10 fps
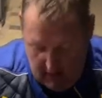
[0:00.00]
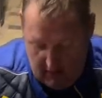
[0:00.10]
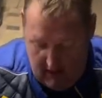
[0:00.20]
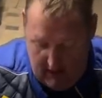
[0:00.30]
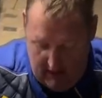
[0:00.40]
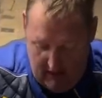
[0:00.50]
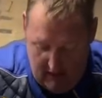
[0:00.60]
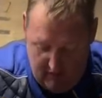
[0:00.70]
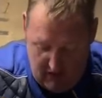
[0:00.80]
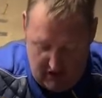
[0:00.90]
Right,
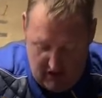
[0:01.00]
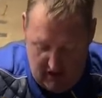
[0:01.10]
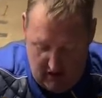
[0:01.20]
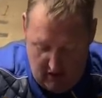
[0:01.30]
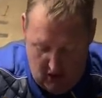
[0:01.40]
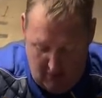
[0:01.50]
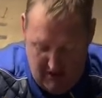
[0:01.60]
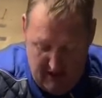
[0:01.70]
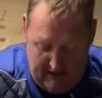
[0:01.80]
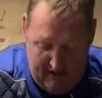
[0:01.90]
this is the hot
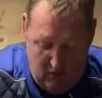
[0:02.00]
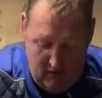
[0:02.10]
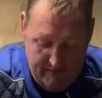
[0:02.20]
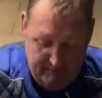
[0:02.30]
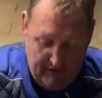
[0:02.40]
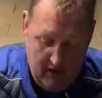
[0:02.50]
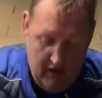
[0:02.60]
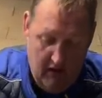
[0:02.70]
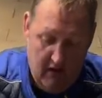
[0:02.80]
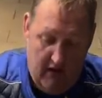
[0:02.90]
burger now.
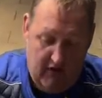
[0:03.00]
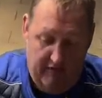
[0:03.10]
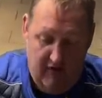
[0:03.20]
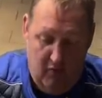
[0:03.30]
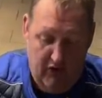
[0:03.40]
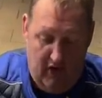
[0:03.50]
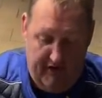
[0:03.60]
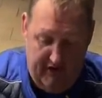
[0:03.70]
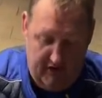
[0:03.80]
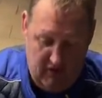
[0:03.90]
I've gone from one hot
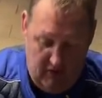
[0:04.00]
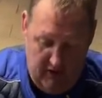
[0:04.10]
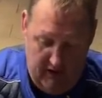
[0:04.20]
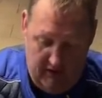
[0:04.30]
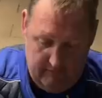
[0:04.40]
thing to another.